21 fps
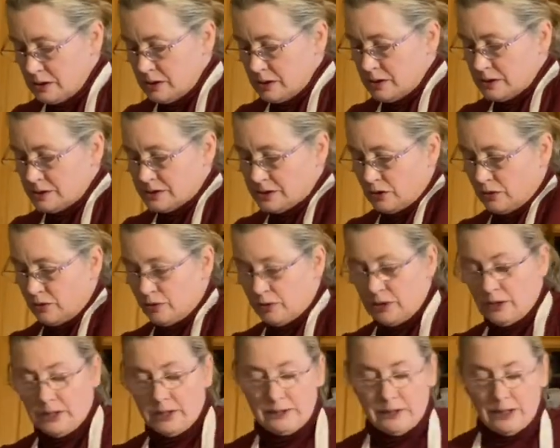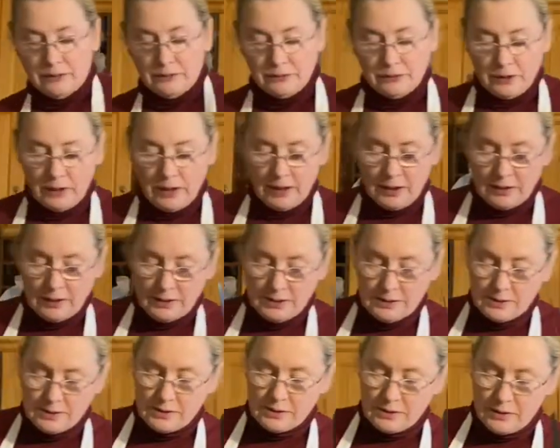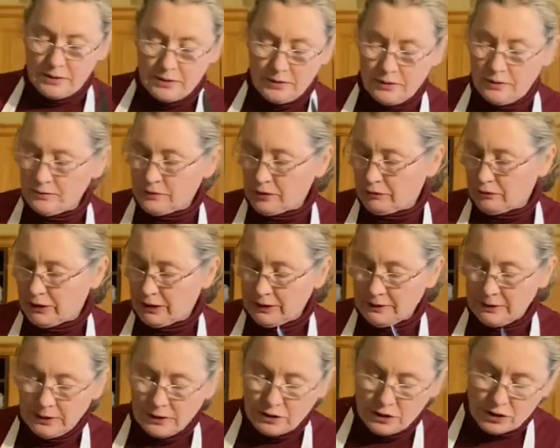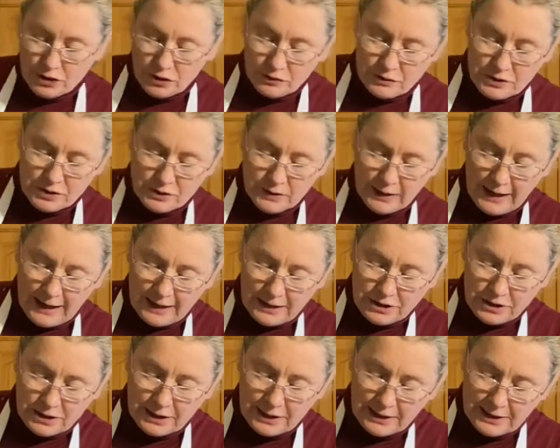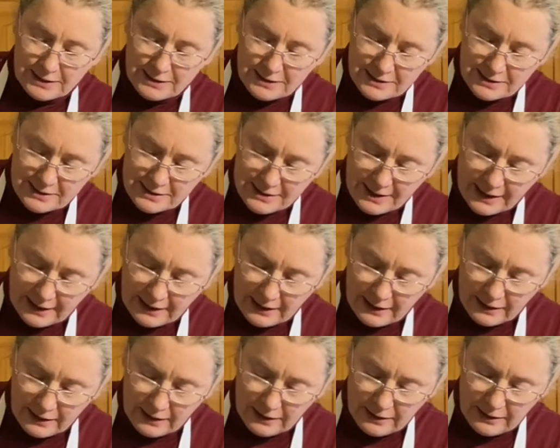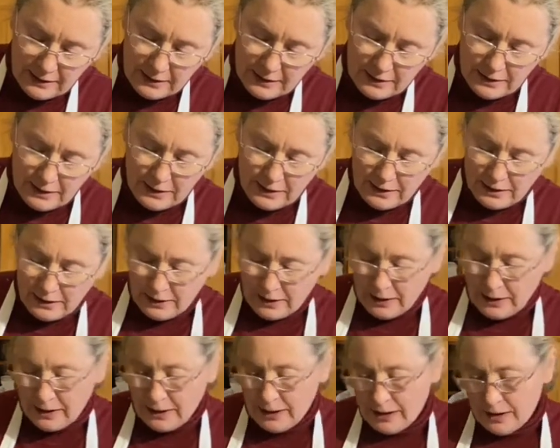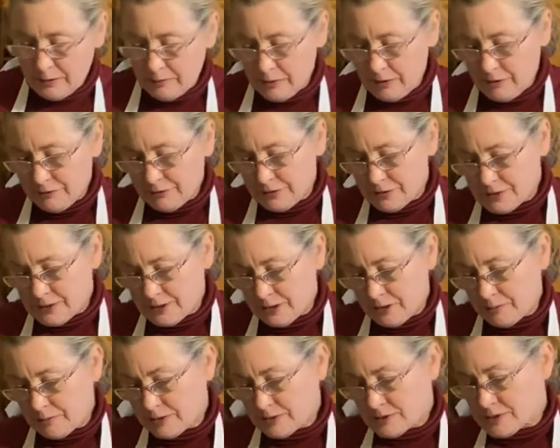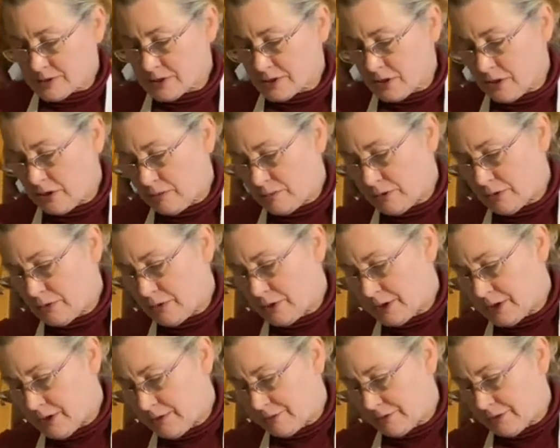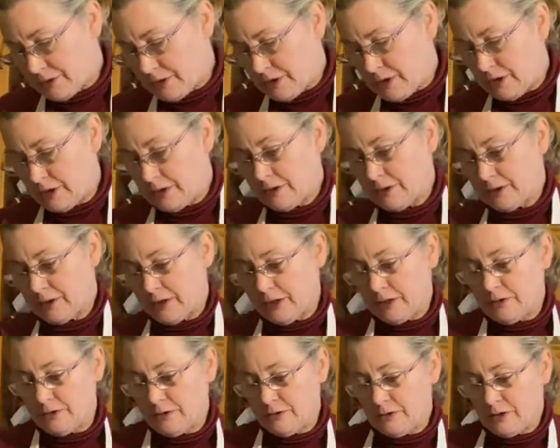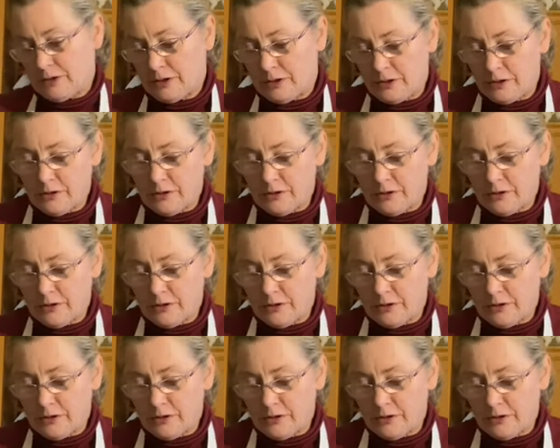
So now the right thing to do is to actually let it settle. If there's a little bit of scum or whatever along it there, you can